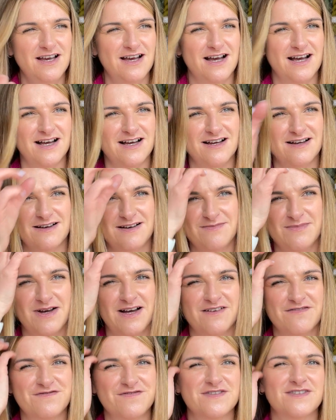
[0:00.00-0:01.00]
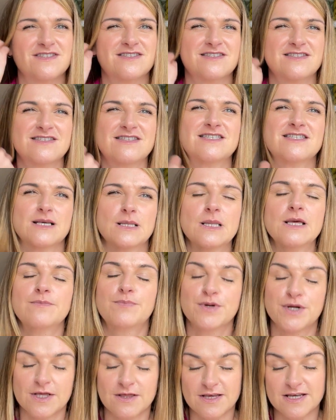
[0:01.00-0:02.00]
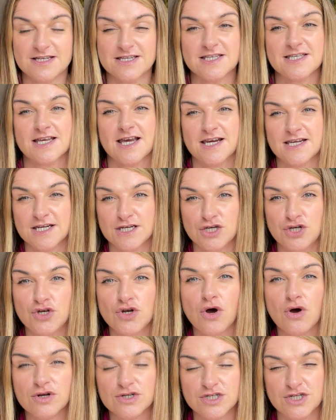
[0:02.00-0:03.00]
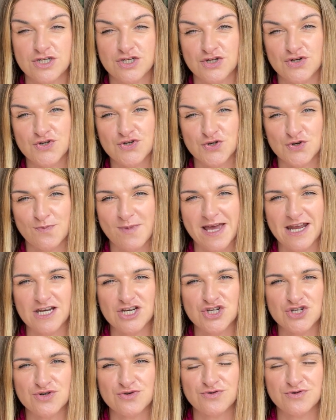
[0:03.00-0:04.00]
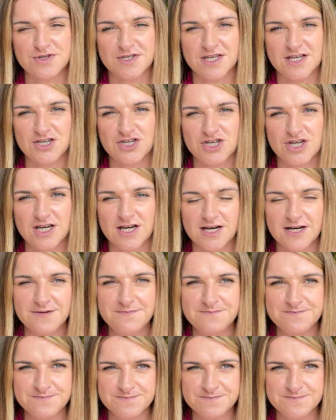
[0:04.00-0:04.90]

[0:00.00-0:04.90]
I've deliberately decided not to do so many shows this year.